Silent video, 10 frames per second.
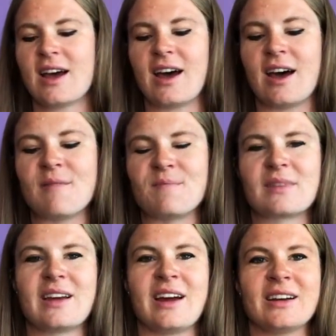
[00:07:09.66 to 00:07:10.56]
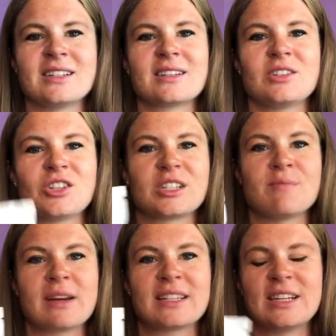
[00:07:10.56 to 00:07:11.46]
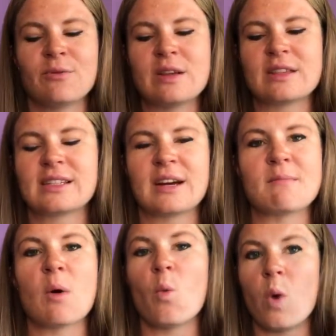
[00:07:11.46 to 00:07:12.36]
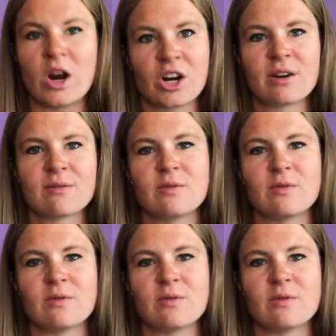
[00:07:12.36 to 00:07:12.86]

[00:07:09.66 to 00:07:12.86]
And just mixed it with some water,